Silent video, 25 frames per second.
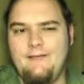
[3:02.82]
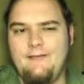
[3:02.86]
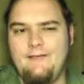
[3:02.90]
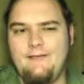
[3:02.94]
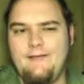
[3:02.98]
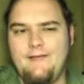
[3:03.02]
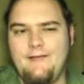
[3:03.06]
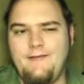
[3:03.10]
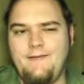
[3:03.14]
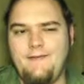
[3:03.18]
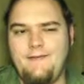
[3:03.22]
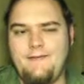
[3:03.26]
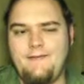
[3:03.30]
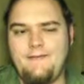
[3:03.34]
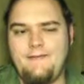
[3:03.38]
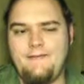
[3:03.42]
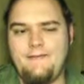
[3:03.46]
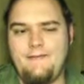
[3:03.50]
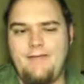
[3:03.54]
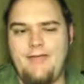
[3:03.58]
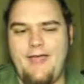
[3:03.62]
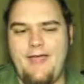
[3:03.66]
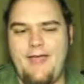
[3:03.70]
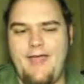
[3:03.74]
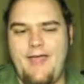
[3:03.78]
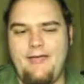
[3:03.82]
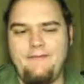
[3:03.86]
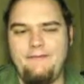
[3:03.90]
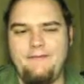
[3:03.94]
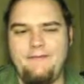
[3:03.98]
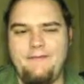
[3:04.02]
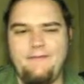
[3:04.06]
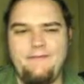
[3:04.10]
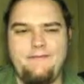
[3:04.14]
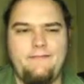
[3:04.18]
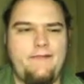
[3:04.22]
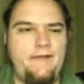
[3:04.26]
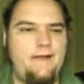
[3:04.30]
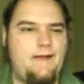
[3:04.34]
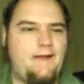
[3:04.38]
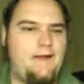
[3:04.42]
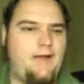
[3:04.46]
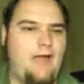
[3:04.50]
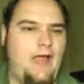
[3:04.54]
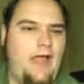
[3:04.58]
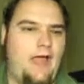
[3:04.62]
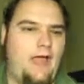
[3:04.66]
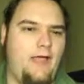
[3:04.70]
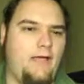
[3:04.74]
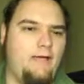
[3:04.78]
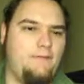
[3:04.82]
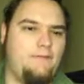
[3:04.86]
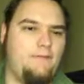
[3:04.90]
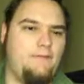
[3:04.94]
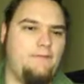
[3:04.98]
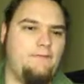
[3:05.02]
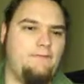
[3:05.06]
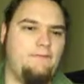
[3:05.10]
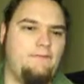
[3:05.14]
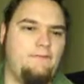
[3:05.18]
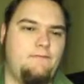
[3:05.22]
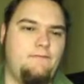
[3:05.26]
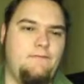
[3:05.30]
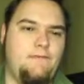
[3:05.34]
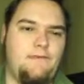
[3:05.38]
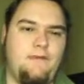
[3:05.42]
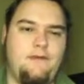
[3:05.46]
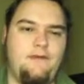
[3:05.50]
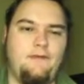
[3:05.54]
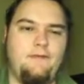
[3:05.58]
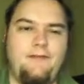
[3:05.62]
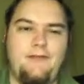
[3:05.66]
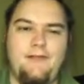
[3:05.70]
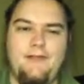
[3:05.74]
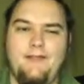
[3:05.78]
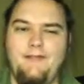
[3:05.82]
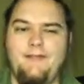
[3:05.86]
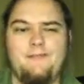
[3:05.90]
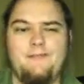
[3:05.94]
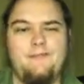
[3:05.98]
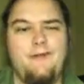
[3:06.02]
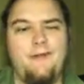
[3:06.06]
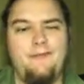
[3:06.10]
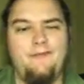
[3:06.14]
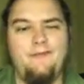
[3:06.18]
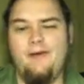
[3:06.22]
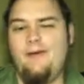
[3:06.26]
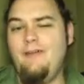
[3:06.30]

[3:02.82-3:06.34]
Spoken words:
They just have her there as token,